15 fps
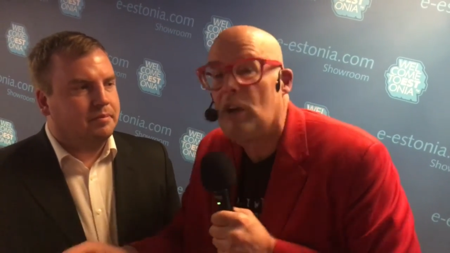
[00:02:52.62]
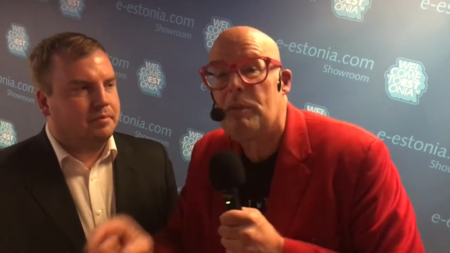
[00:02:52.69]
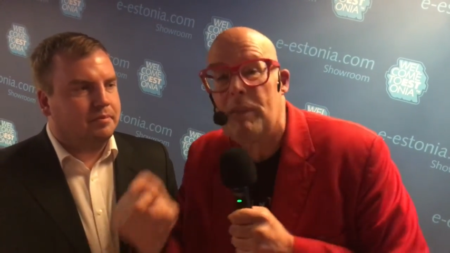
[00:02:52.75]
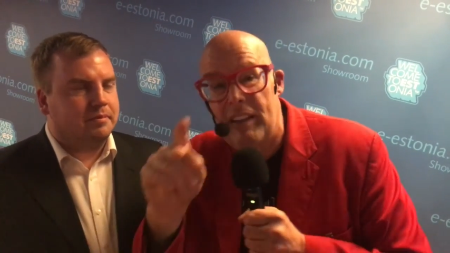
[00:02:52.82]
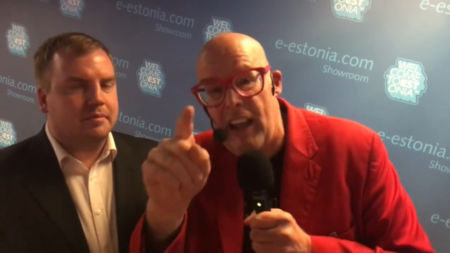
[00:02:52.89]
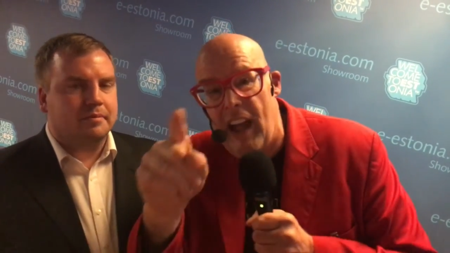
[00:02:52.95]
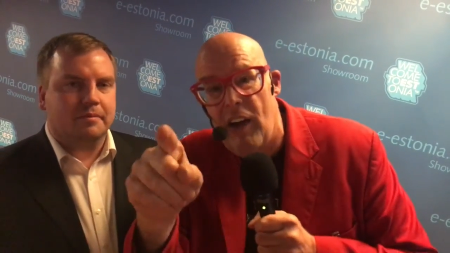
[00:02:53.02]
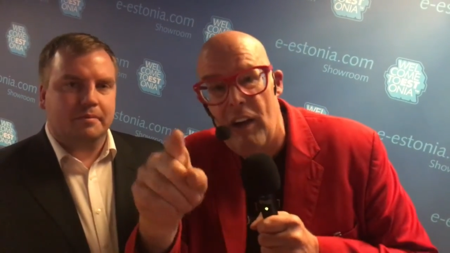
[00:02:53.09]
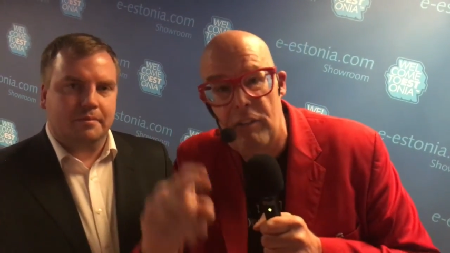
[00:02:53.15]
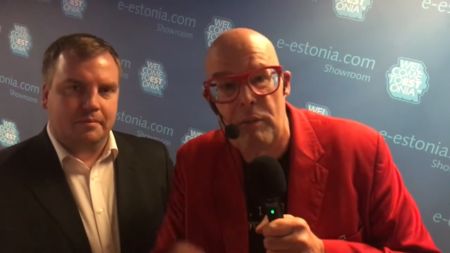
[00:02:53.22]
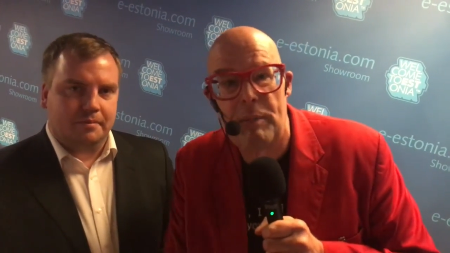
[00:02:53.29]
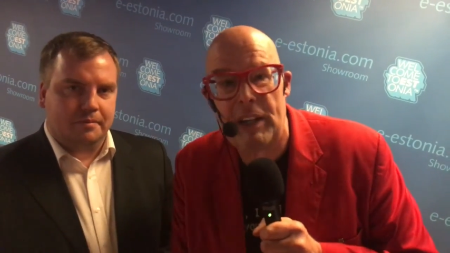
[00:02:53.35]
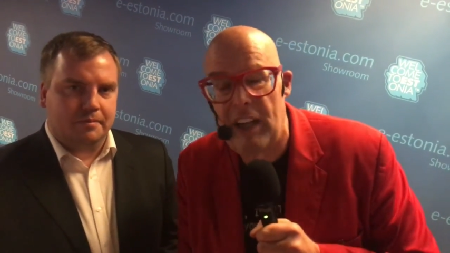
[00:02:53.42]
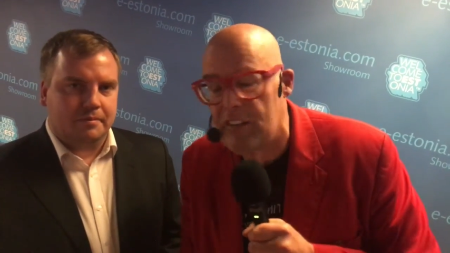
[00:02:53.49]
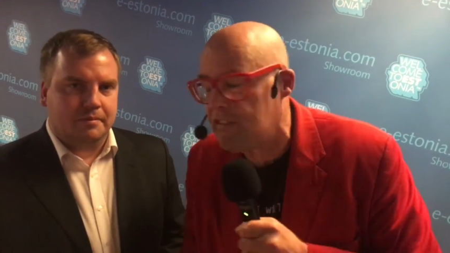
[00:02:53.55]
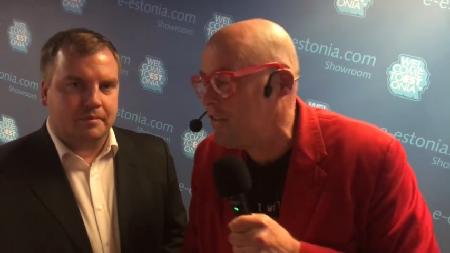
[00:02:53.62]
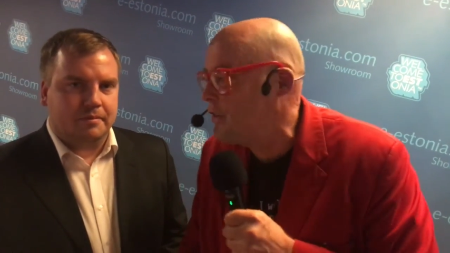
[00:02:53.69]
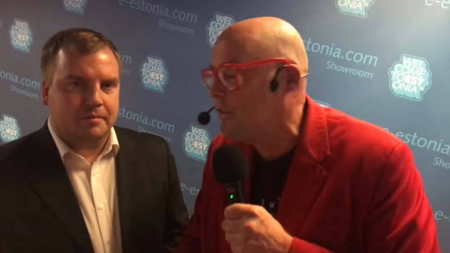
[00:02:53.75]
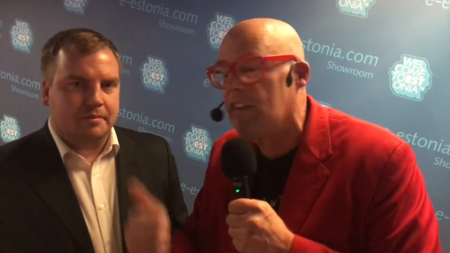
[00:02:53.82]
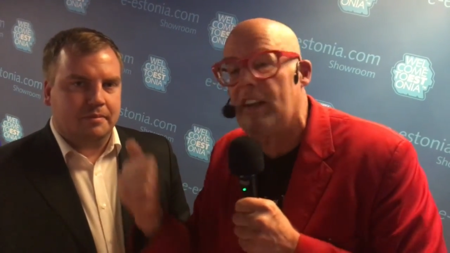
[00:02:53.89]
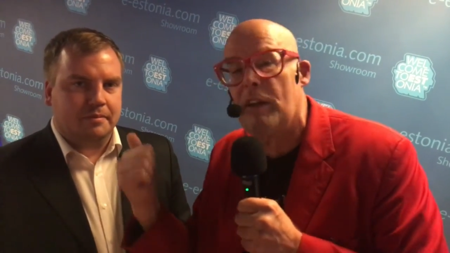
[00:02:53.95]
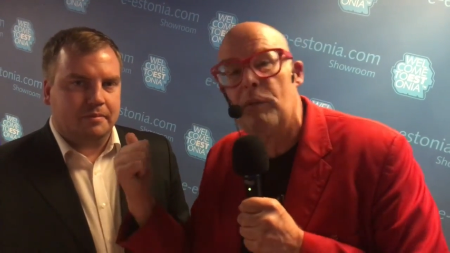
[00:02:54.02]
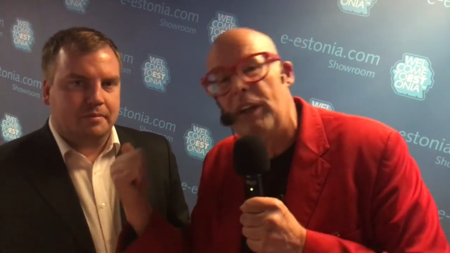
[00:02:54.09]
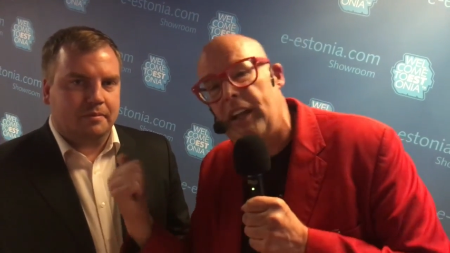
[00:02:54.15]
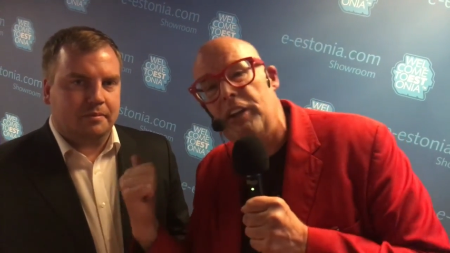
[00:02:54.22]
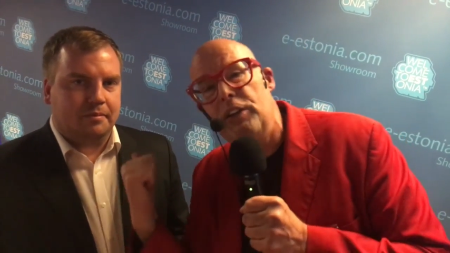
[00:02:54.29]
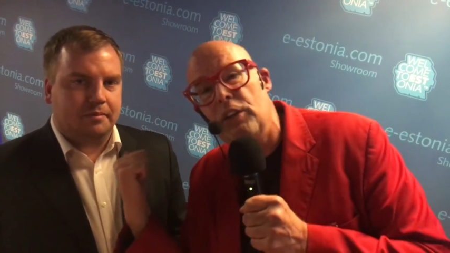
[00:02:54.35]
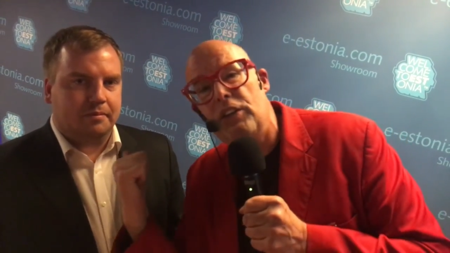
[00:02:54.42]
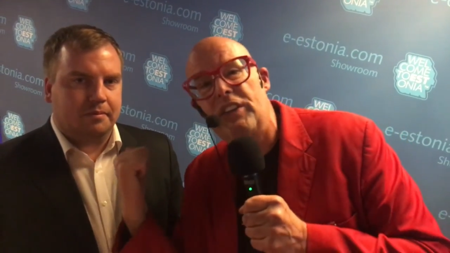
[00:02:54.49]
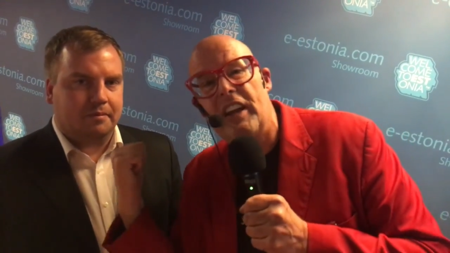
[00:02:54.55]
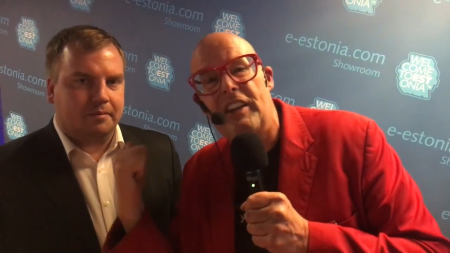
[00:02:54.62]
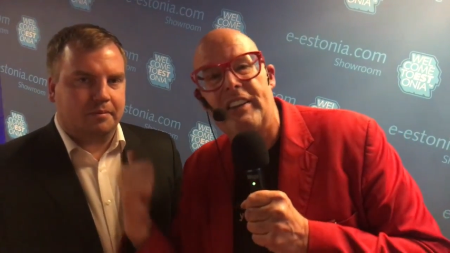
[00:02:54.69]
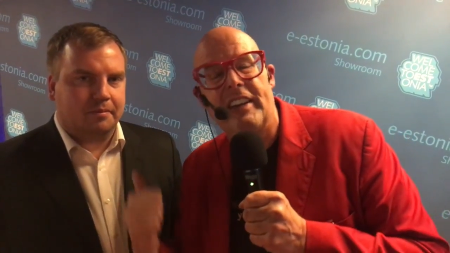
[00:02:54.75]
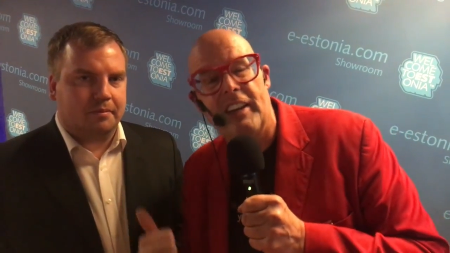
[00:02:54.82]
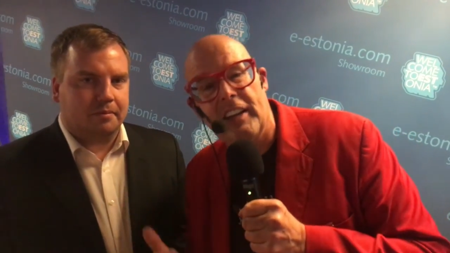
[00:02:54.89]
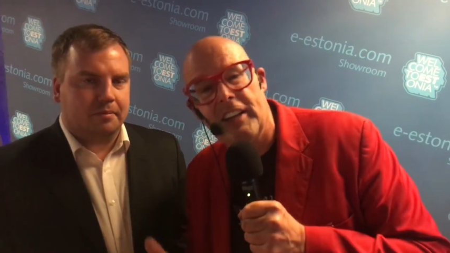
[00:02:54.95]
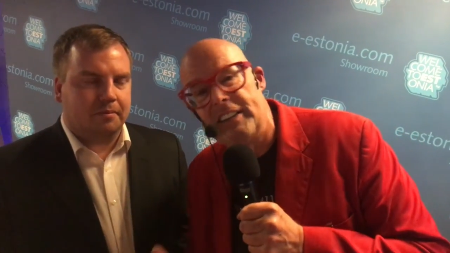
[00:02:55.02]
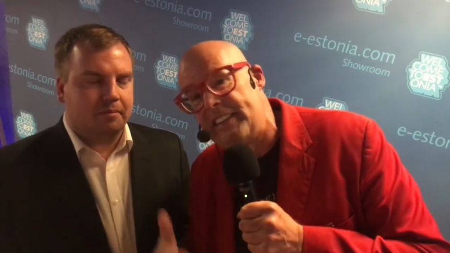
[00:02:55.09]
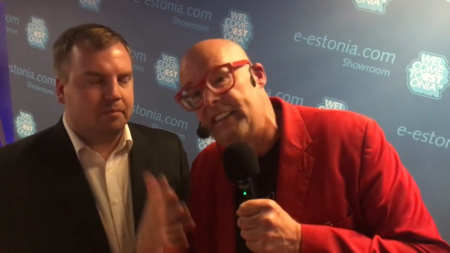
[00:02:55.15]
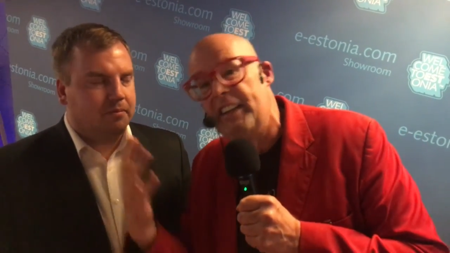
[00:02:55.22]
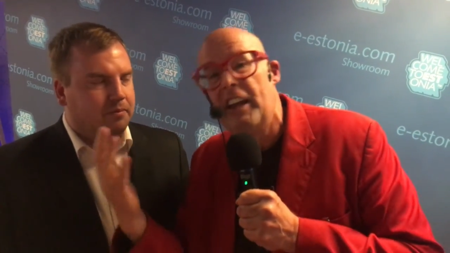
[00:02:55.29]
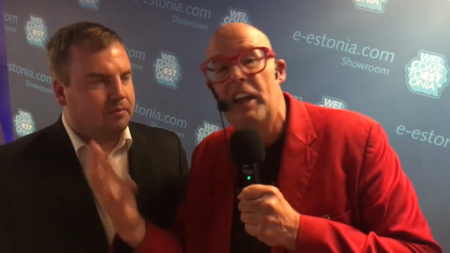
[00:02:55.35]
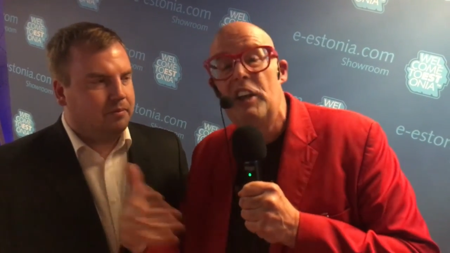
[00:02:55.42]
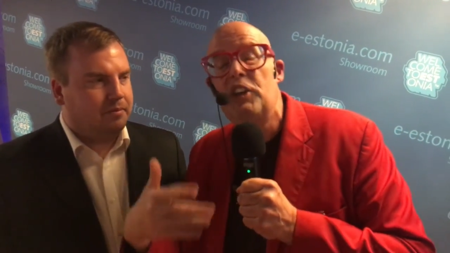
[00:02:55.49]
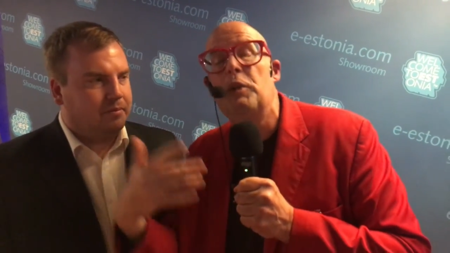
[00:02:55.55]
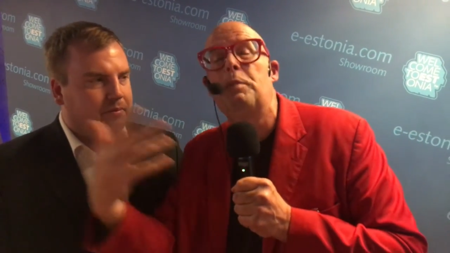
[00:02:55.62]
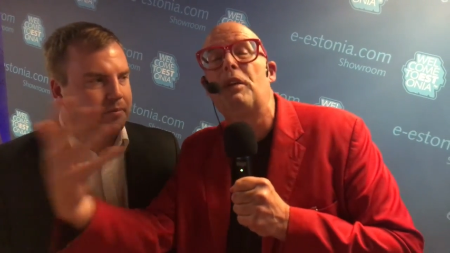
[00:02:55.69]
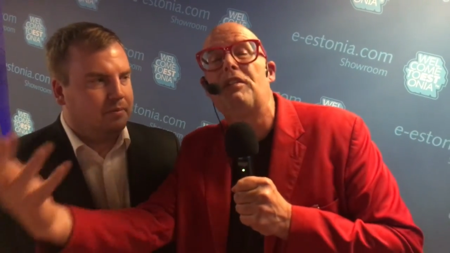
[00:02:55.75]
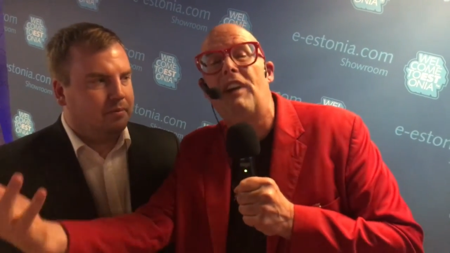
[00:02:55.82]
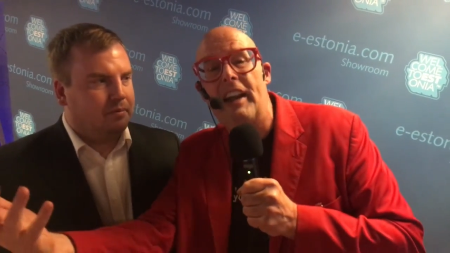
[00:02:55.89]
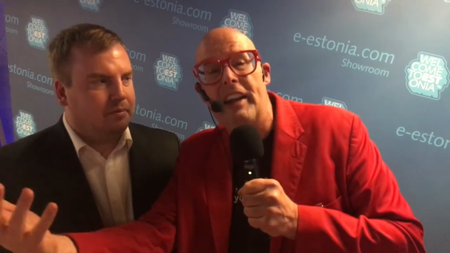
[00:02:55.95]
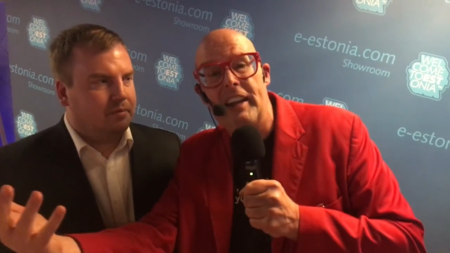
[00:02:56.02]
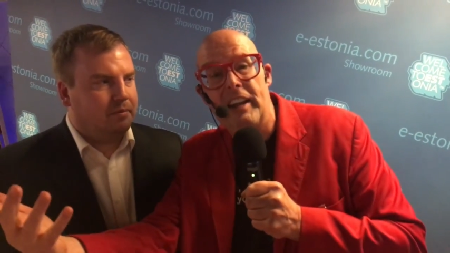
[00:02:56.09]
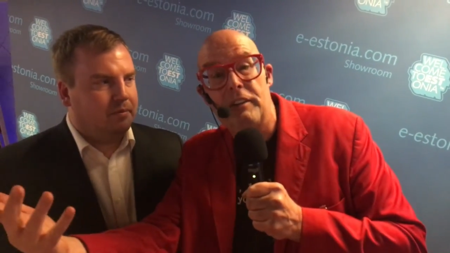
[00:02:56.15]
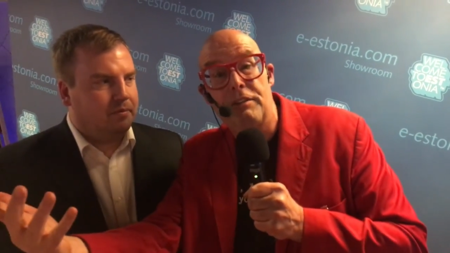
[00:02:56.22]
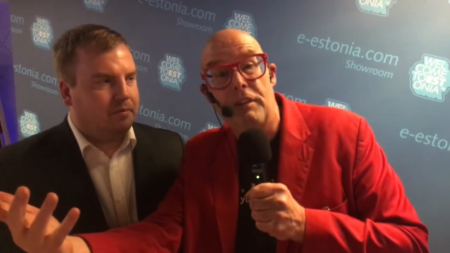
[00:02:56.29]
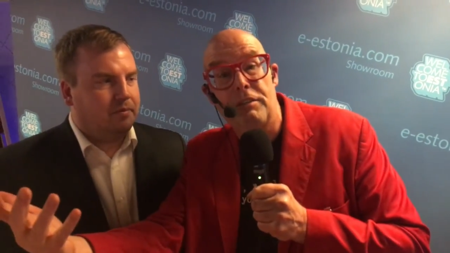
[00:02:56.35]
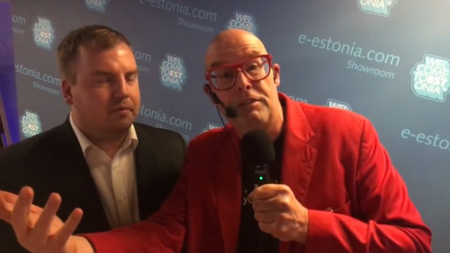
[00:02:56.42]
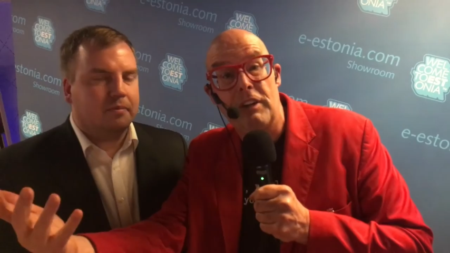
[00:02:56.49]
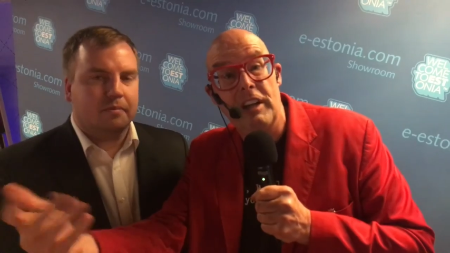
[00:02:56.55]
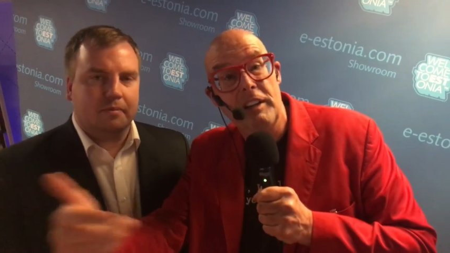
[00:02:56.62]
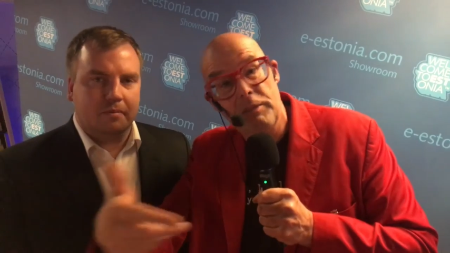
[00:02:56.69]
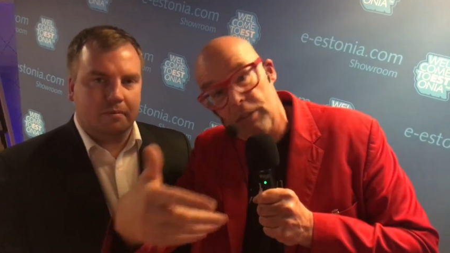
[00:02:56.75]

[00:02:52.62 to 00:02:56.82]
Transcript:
Speaker 1: do it, but now everybody has to use it, and we can use their technology to providing it for free.